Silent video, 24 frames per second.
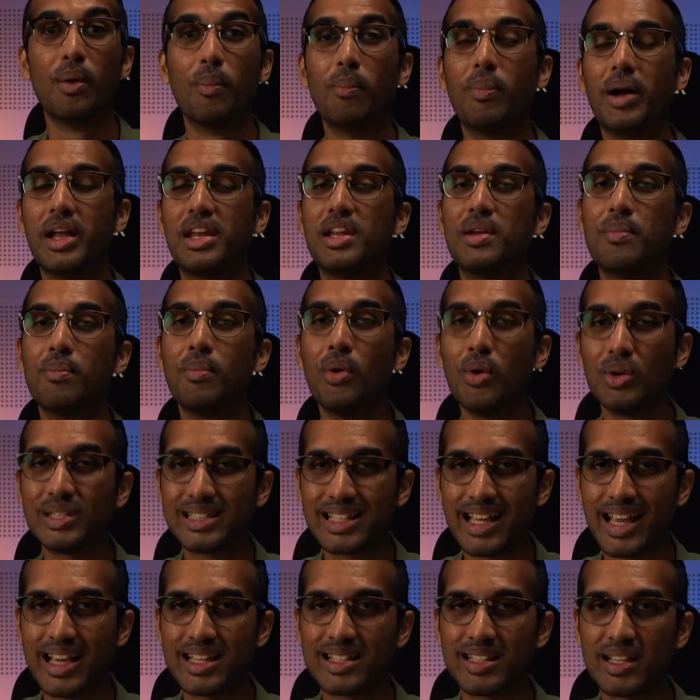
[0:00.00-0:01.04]
But in
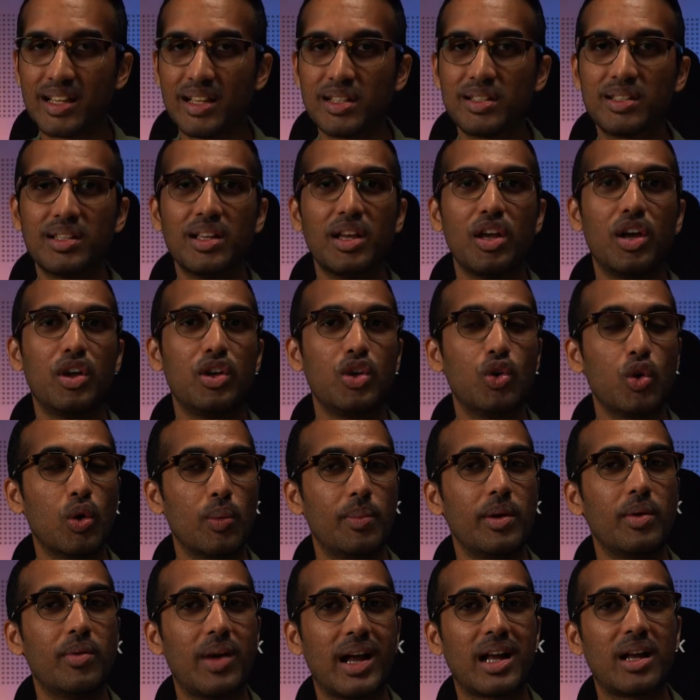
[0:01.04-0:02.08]
most cases, you will
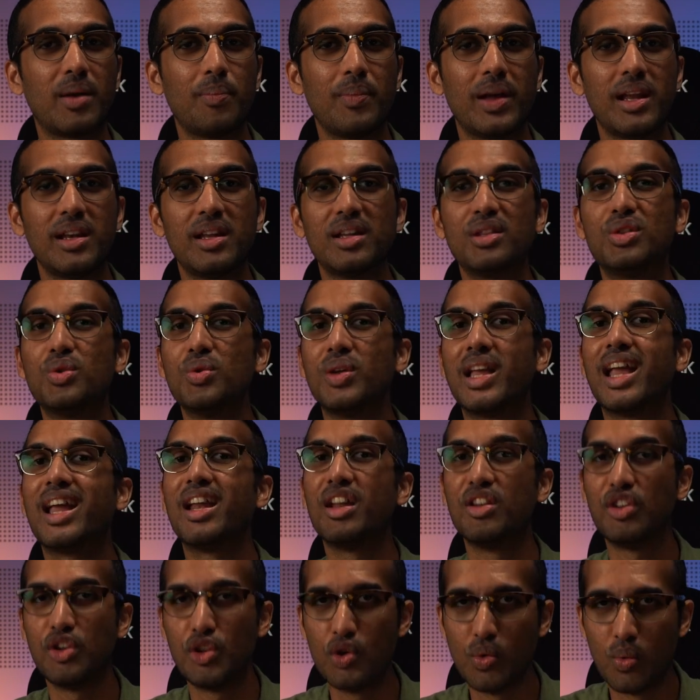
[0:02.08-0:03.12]
be recommended to get
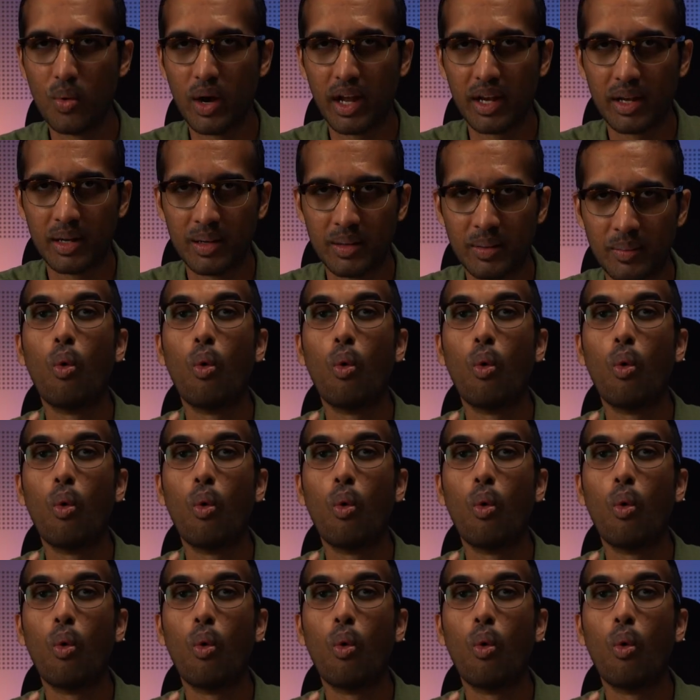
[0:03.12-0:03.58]
a new one.